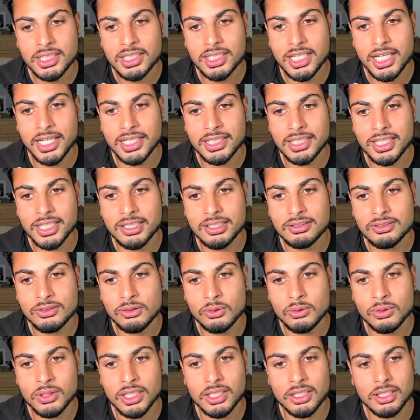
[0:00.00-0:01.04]
and then
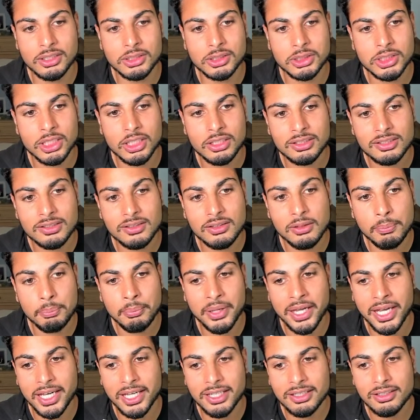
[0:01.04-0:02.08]
you can adjust the
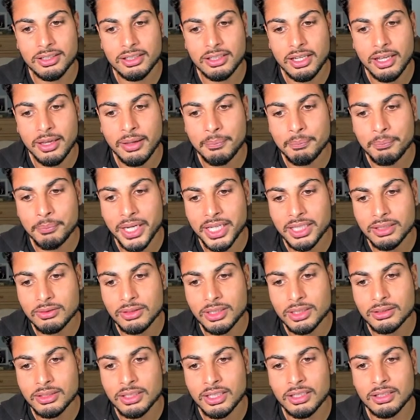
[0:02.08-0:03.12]
padding and
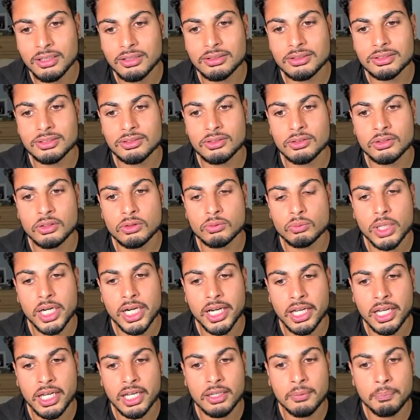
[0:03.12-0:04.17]
background colors on the right
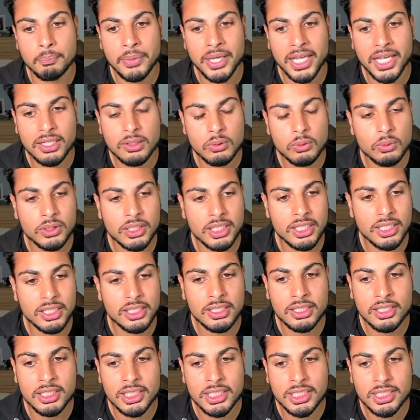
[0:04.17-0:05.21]
hand panel
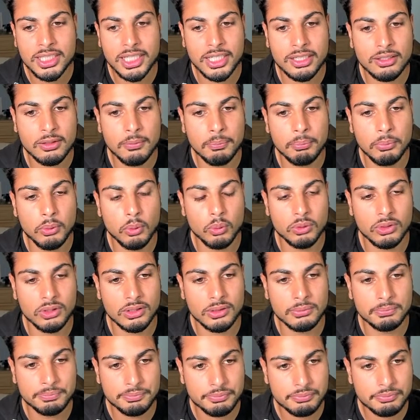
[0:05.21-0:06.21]
here and the border.